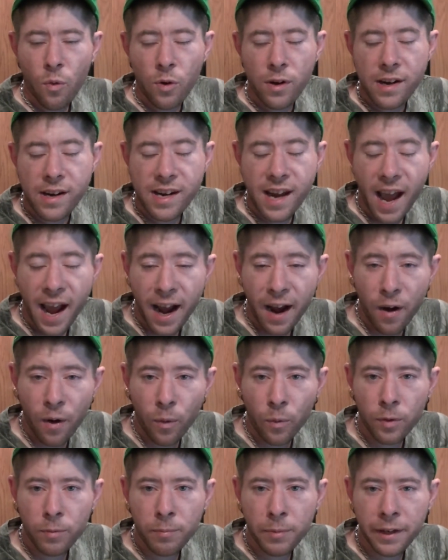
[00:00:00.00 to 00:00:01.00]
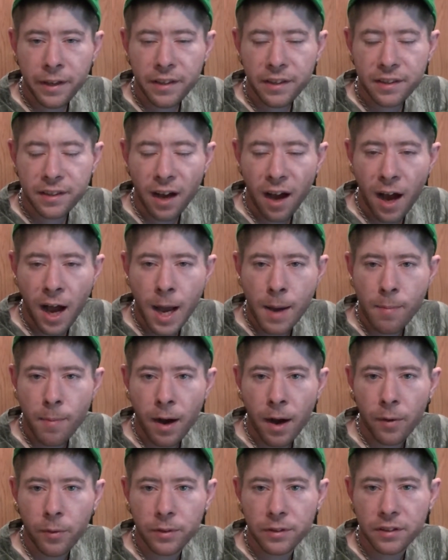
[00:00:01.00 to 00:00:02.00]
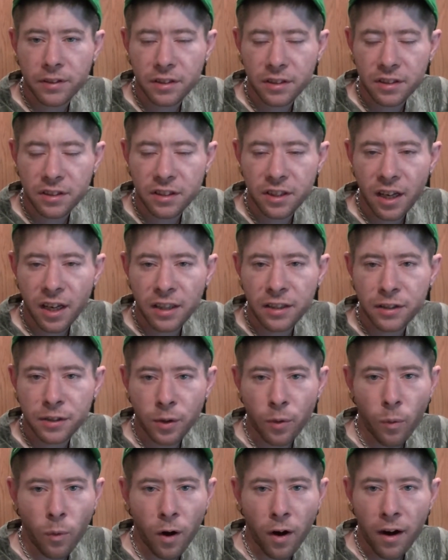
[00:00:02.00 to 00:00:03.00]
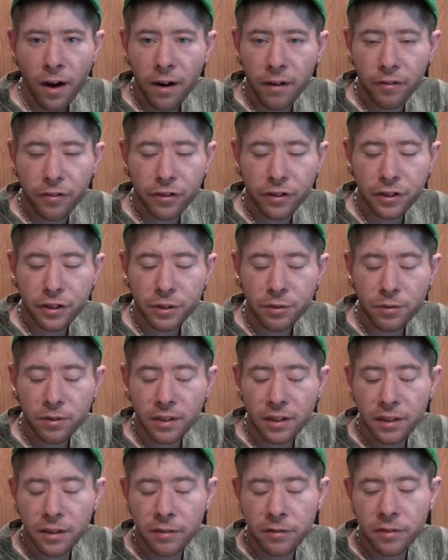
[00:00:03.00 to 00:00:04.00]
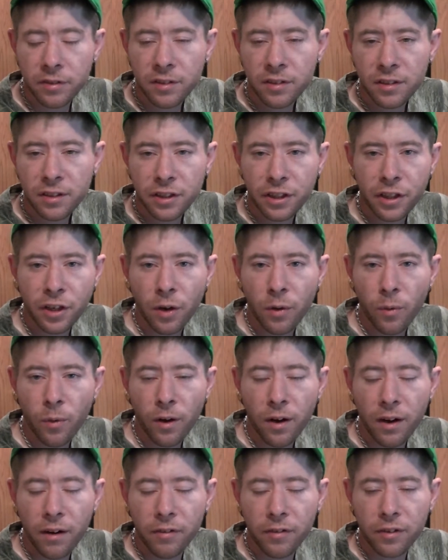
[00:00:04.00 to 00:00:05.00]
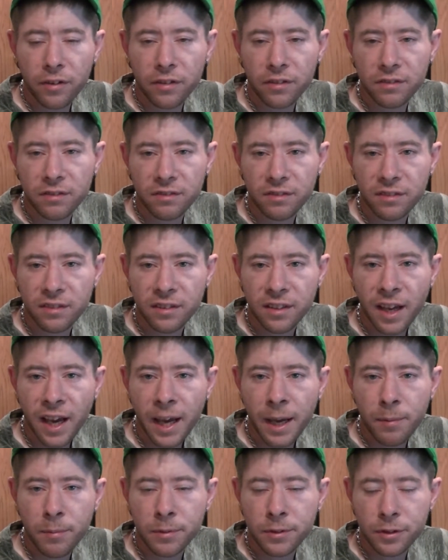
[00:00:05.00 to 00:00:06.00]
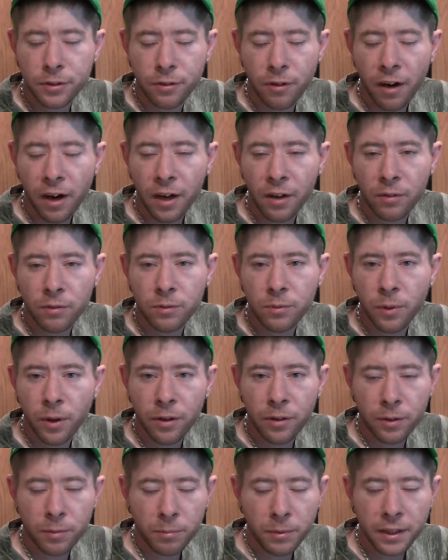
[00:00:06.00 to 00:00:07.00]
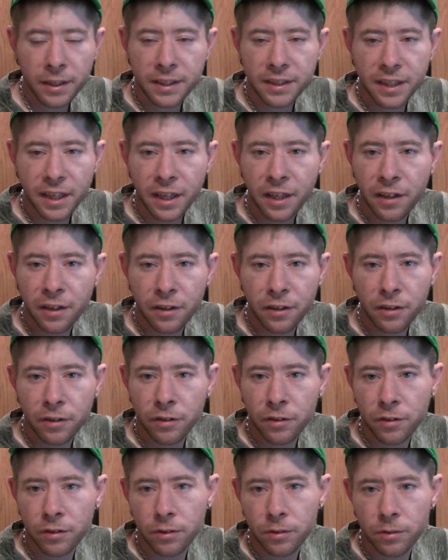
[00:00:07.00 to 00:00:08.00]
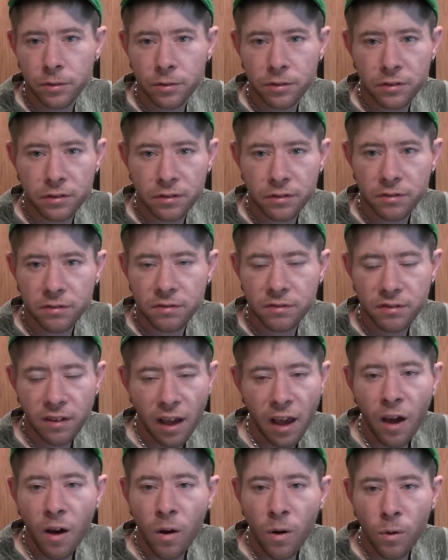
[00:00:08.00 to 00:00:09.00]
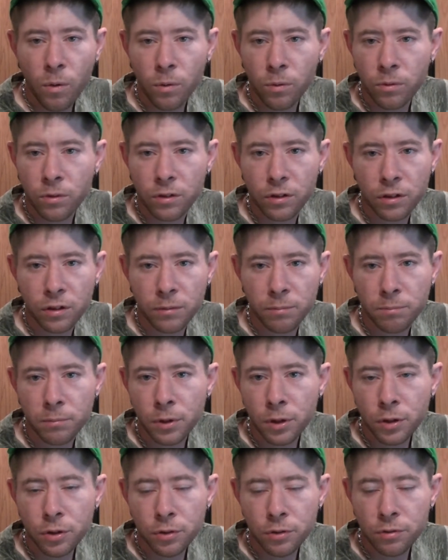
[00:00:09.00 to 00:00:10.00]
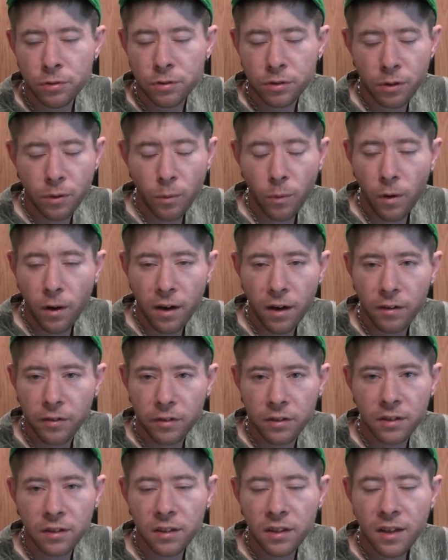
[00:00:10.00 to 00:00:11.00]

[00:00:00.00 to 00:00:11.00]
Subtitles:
now would be the time I would suggest, or wherever you live, whatever game is around, whether it be deer or elk or moose or whatever,